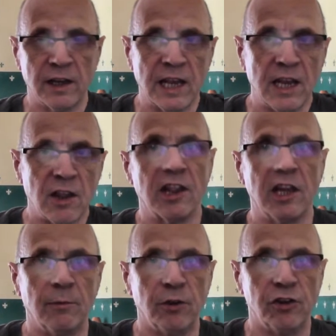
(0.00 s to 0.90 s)

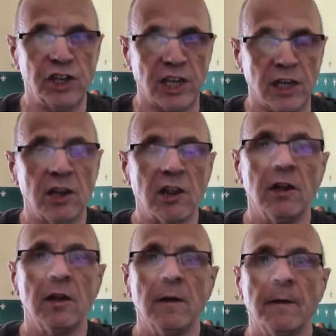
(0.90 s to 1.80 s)
cinnamon genes,
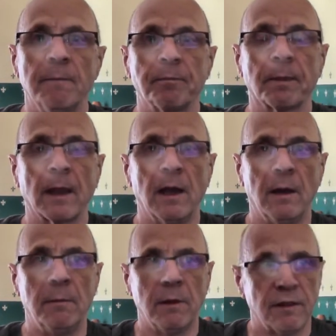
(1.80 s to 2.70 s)

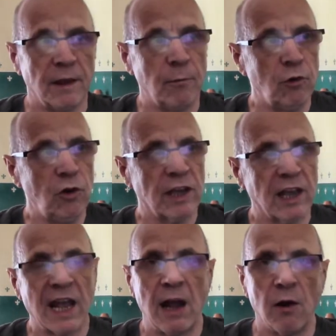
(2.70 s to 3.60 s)
then we'll look at
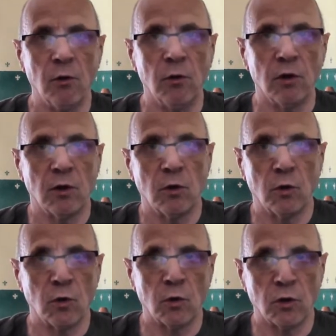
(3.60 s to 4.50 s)
how
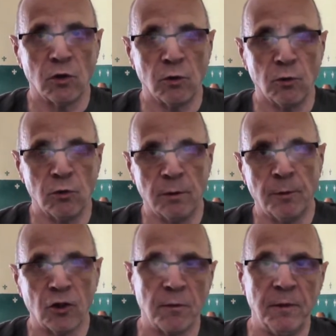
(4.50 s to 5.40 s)
the
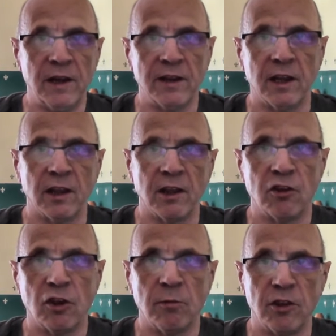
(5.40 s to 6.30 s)
possibilities in
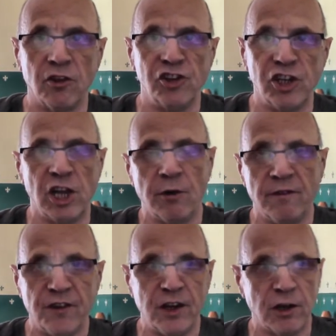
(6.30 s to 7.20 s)
terms of the genome and
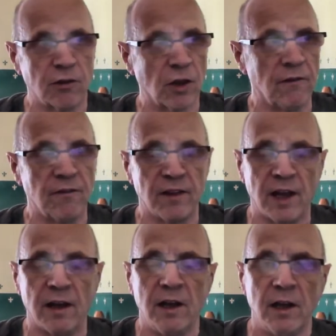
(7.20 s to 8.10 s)
phenotype for
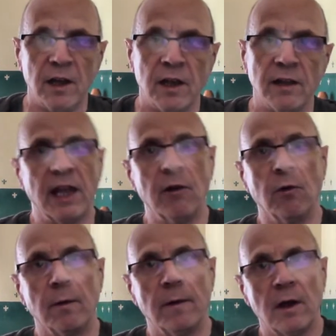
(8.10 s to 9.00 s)
that. Now,
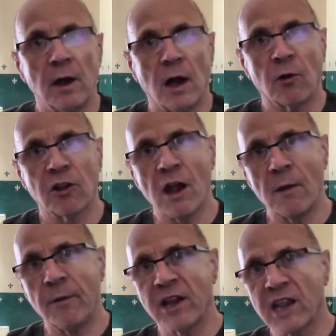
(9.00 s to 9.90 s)
I'll start
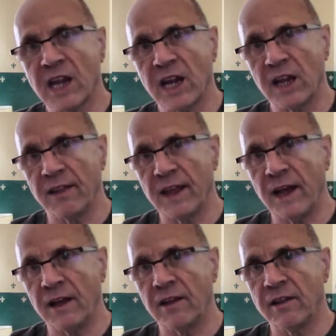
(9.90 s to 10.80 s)
by saying
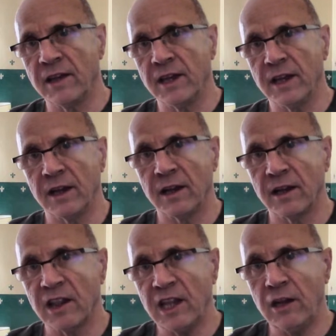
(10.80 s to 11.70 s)
that the
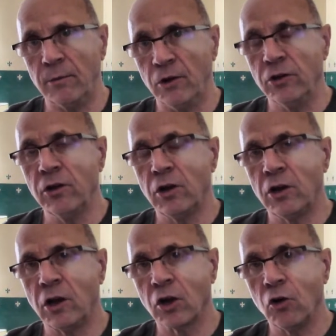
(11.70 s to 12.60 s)
cinnamon,
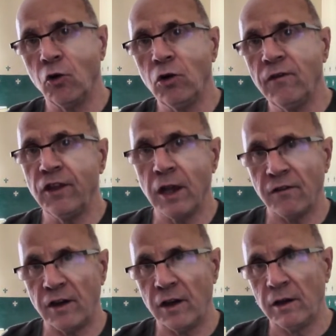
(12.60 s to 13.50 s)
like all of the
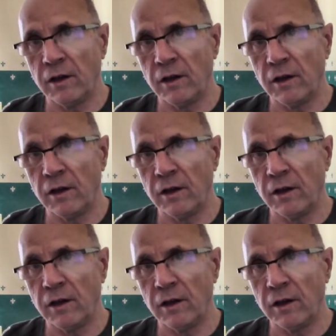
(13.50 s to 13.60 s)
other